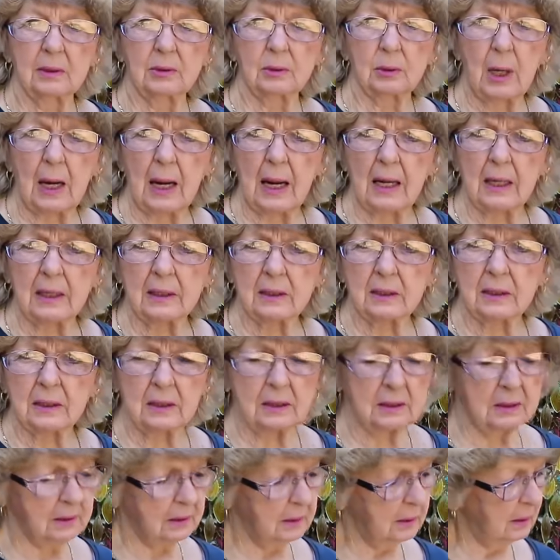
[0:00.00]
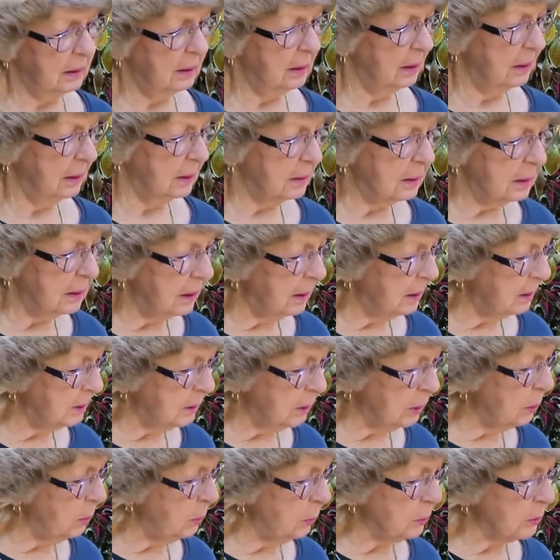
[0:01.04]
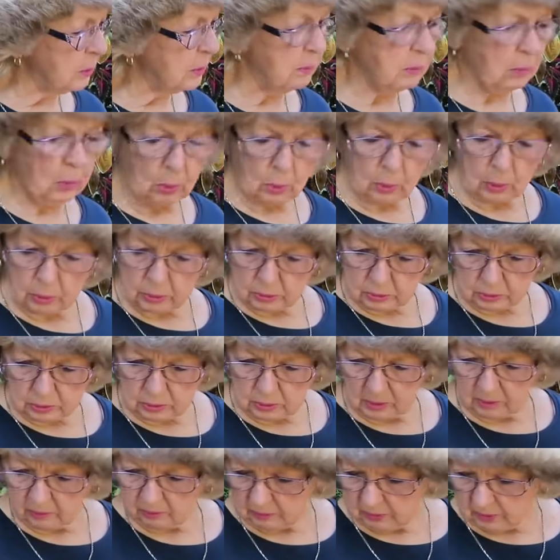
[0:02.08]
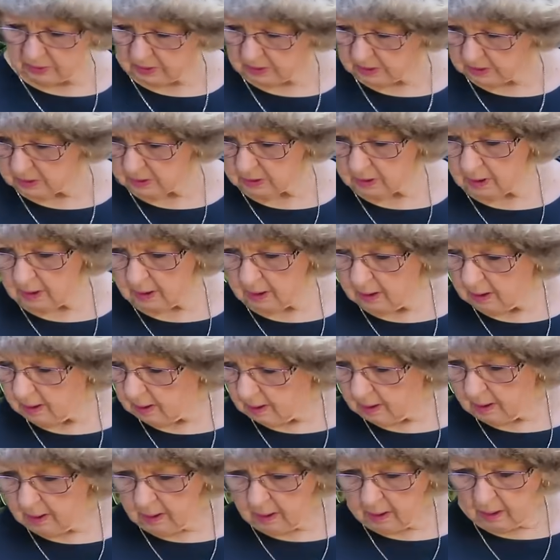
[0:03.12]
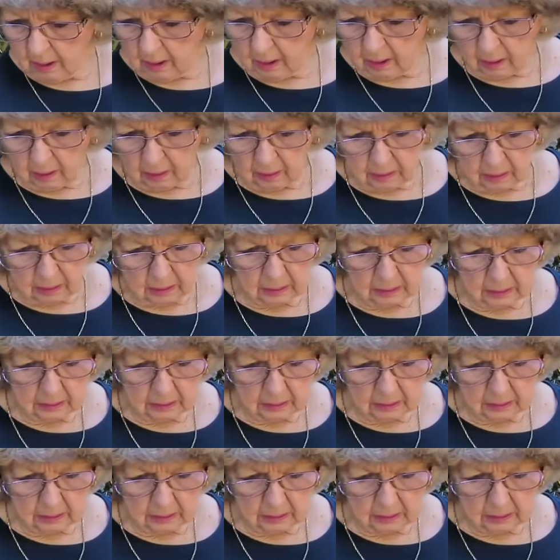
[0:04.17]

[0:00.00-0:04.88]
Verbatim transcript: trying to do some more stuff to this uh,